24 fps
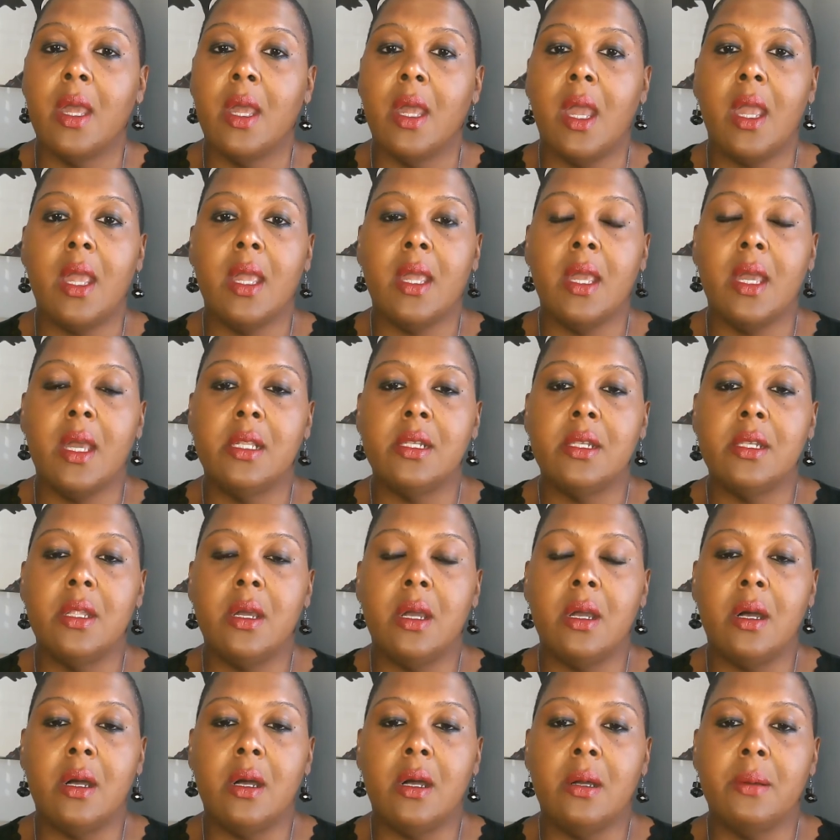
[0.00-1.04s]
and
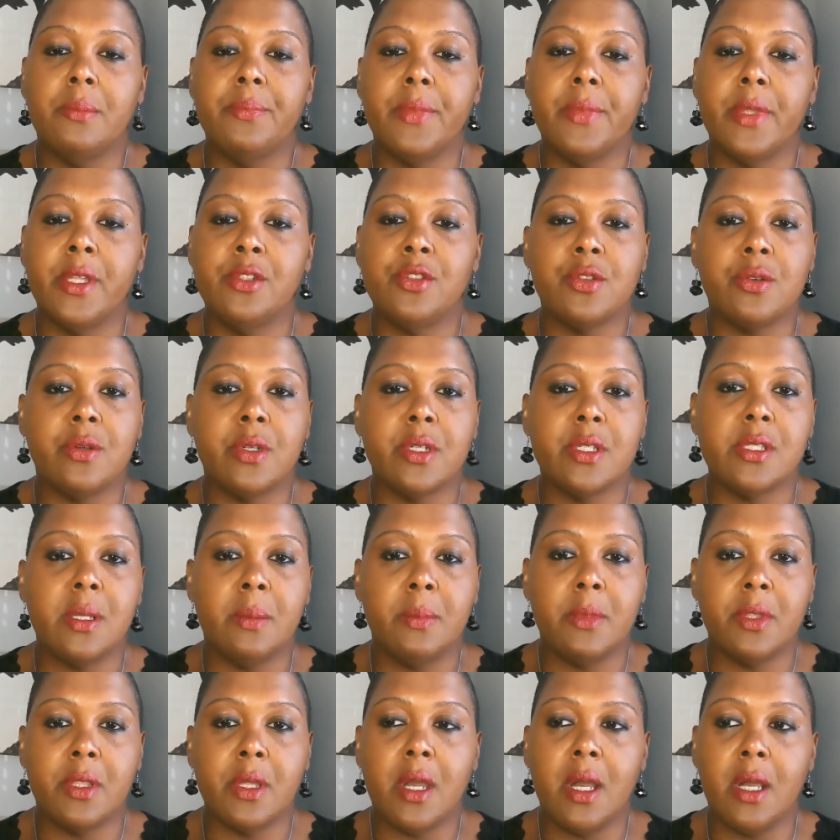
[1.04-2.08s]
enjoy
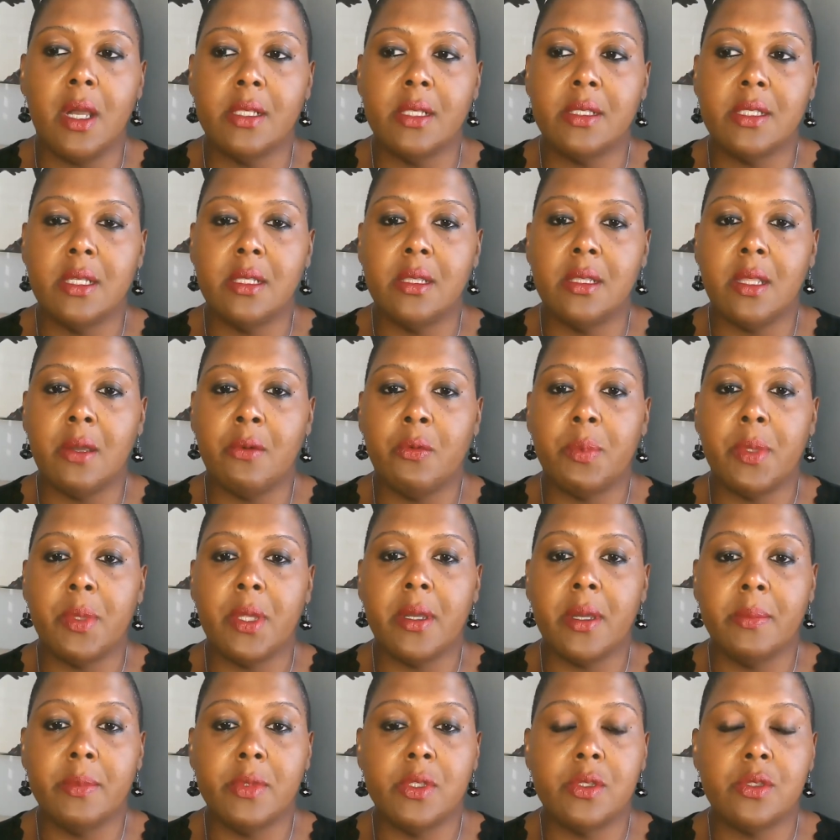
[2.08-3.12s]
some of the content that will be
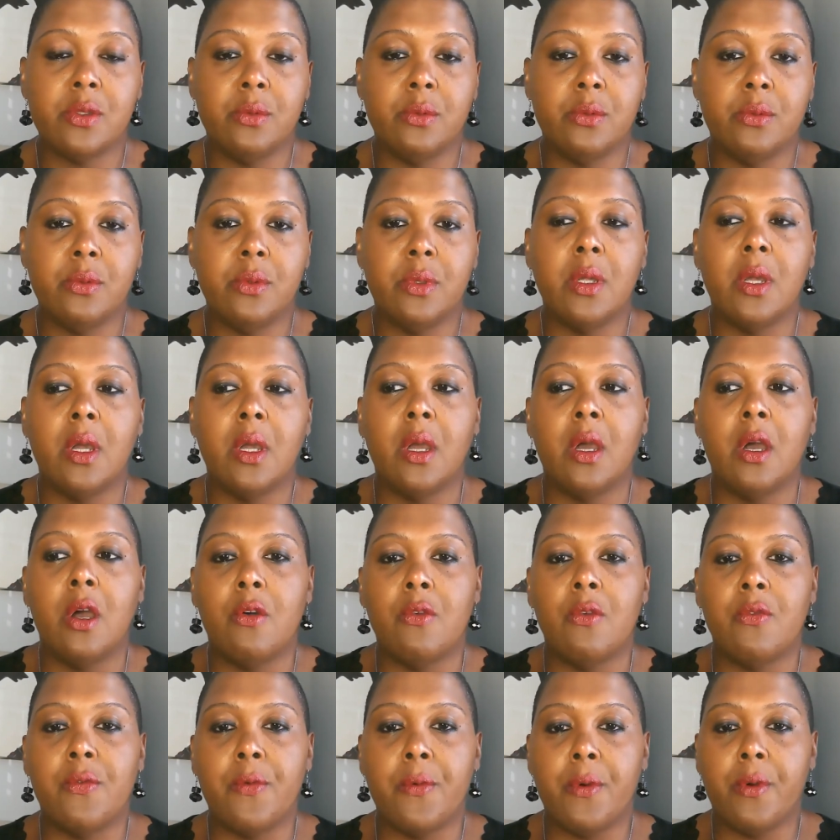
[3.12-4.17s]
coming soon
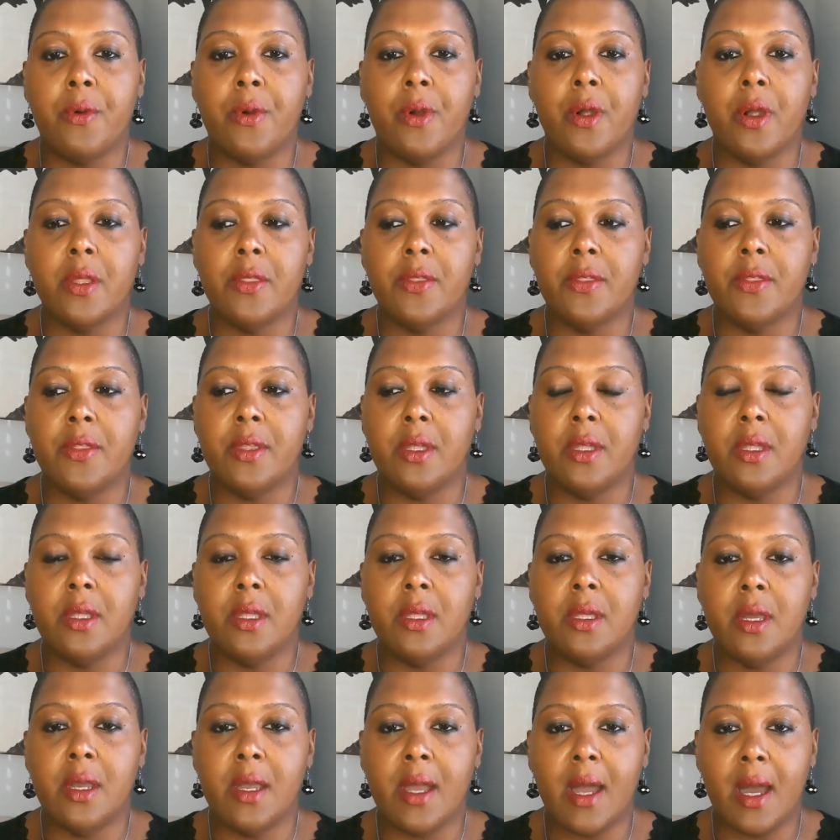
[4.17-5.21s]
for
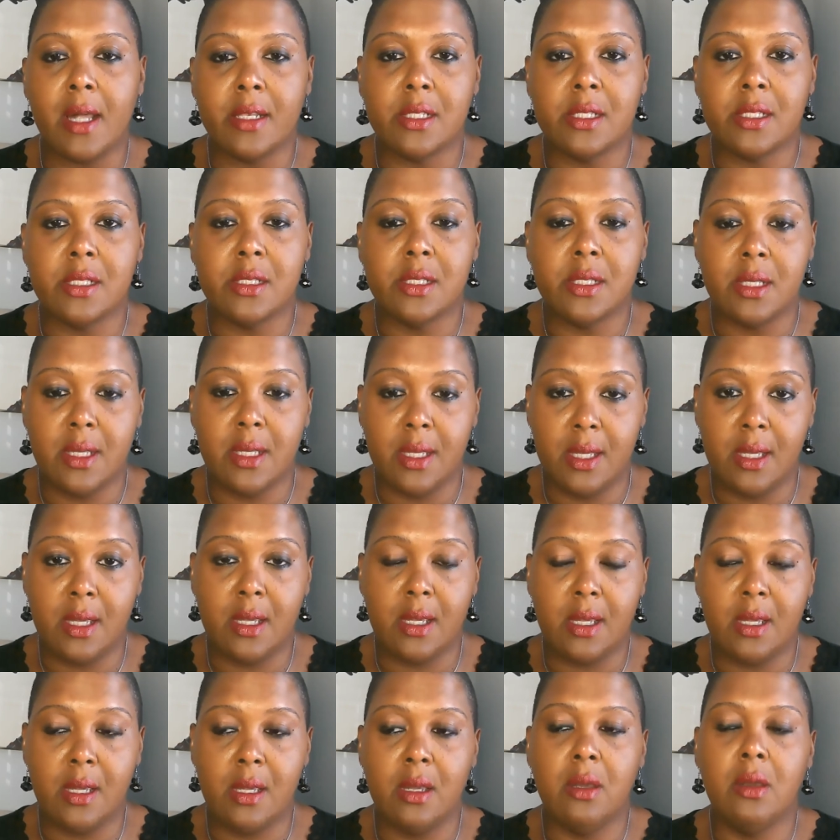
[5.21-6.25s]
the Goddess
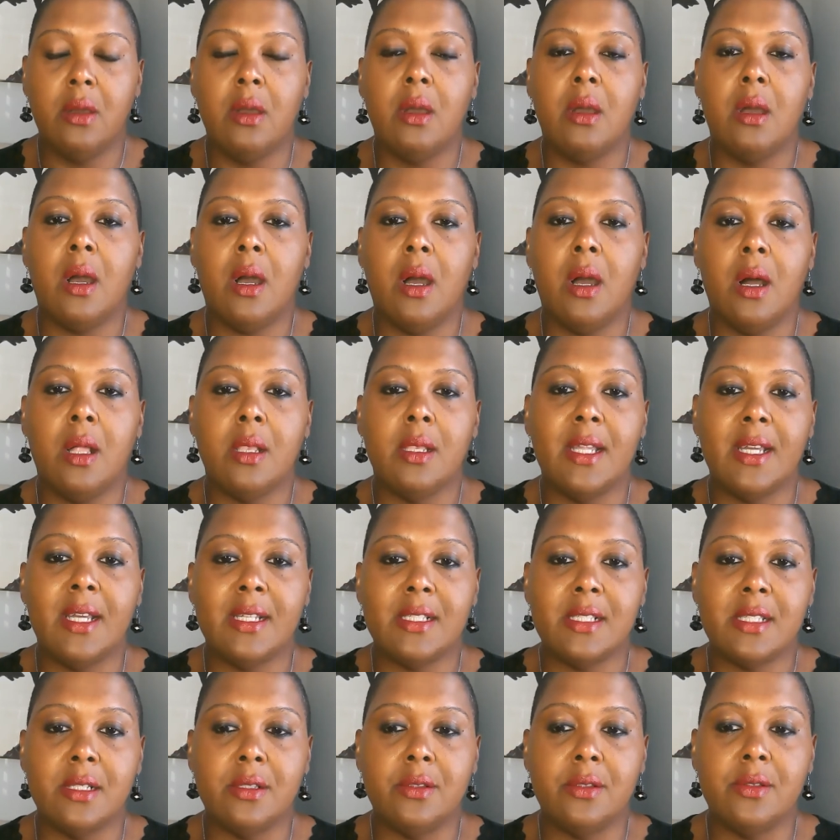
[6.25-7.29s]
Key
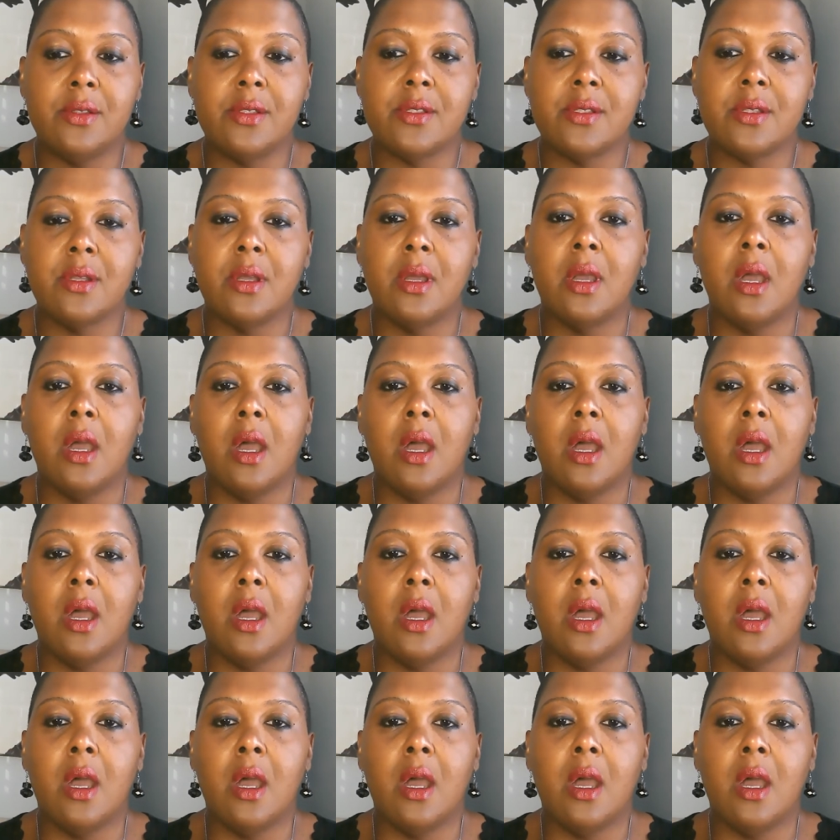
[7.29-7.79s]
lessons